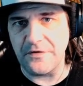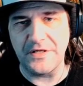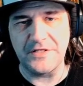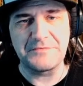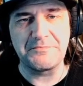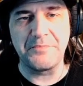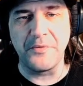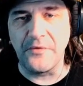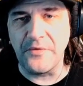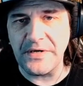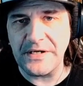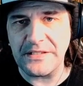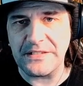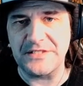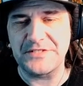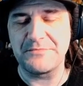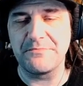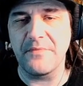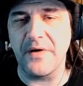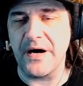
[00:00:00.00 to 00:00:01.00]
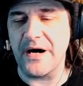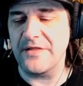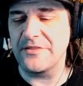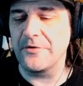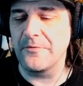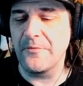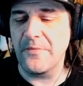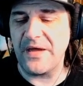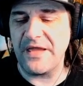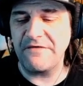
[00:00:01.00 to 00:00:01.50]
It's pointless. The
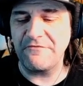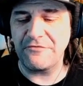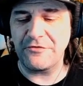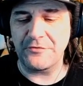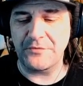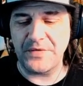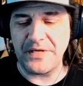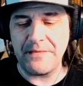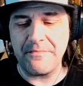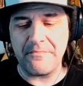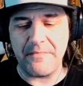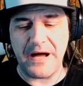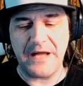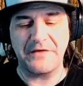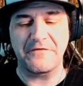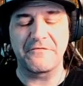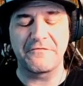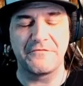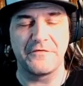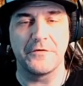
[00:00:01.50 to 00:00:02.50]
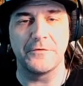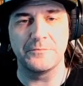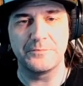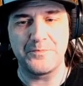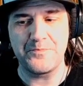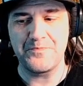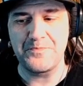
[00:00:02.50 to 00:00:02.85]
Wave 3 microphone